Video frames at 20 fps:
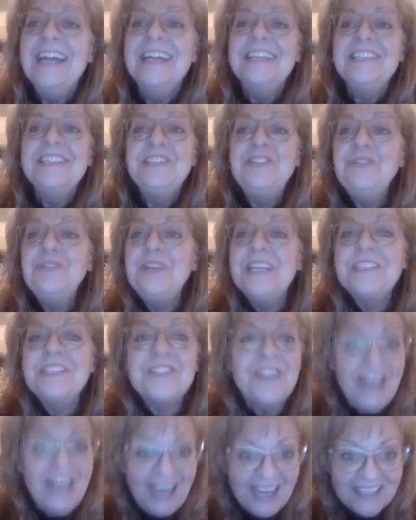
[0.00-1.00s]
You get your
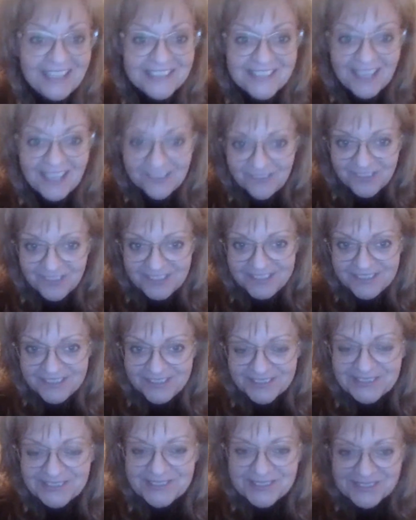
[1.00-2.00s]
hands on one of
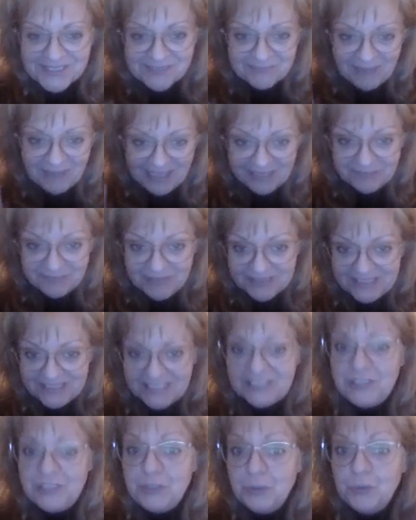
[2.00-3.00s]
those mind melding,
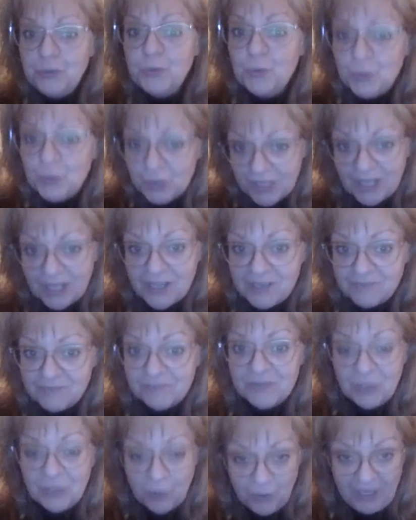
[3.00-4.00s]
you come
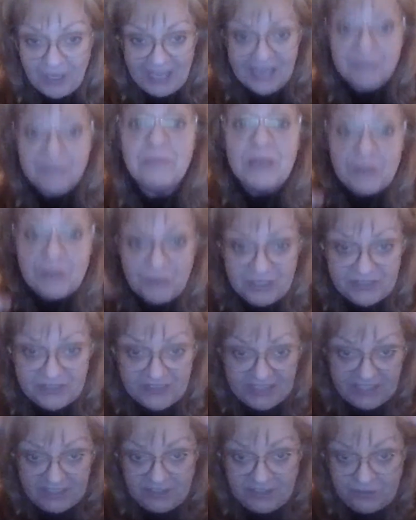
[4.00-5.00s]
locate me with
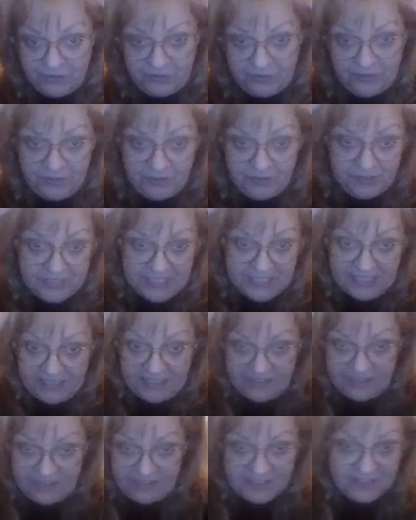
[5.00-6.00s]
it. You use
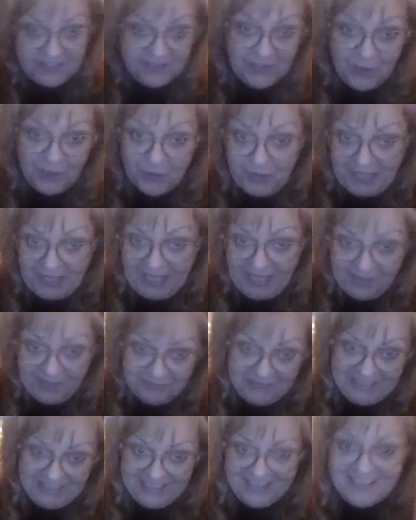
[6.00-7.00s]
it to locate
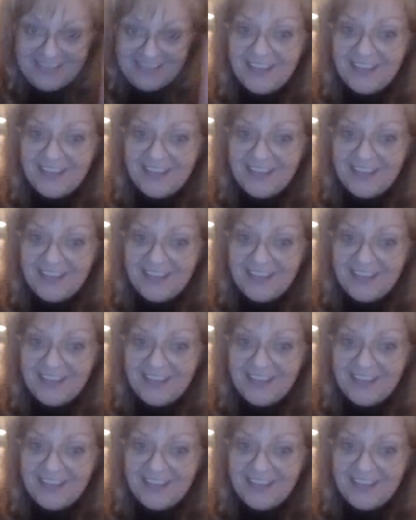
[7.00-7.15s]
me.